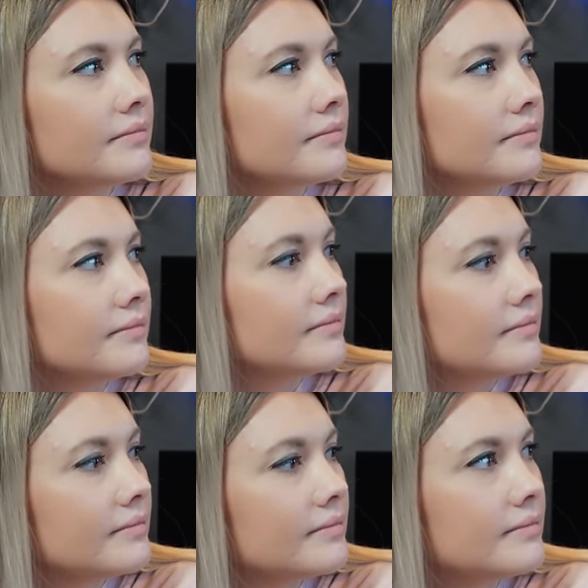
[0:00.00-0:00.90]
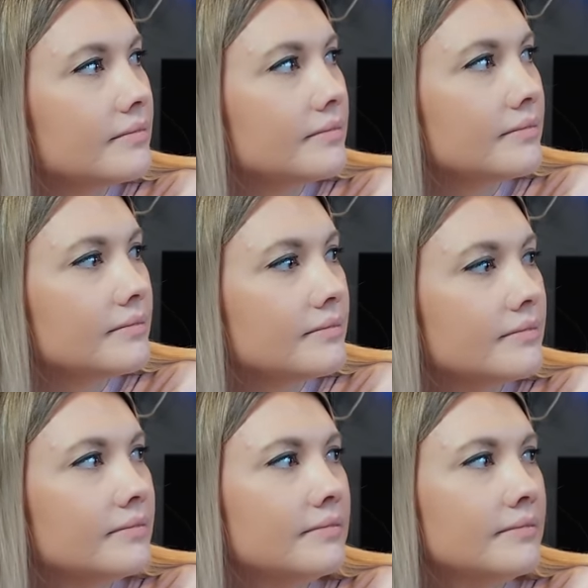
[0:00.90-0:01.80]

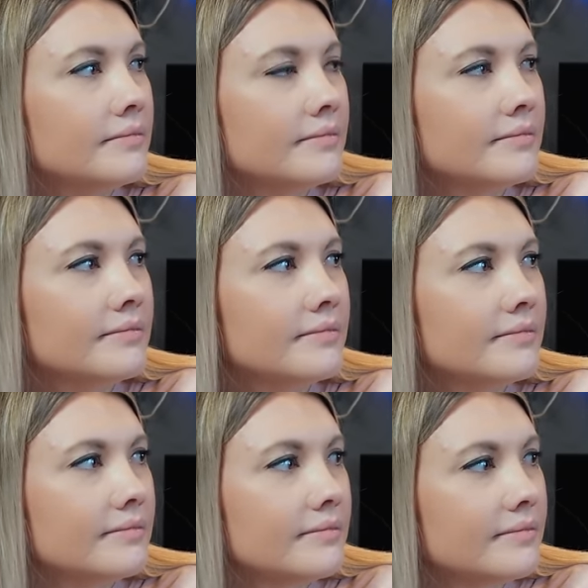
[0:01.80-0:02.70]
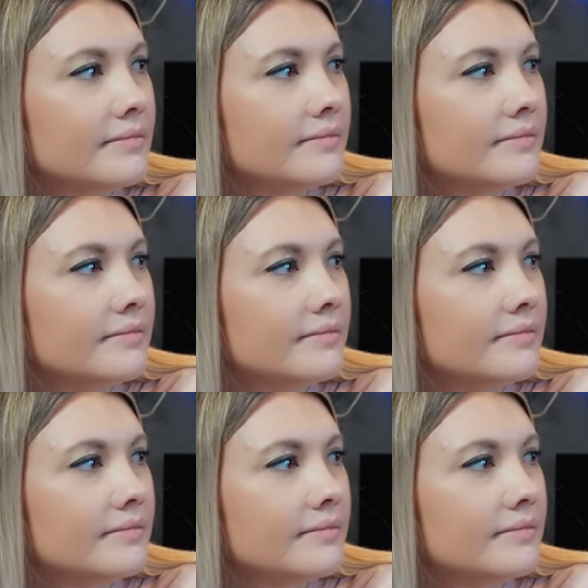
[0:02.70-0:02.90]
[no speech]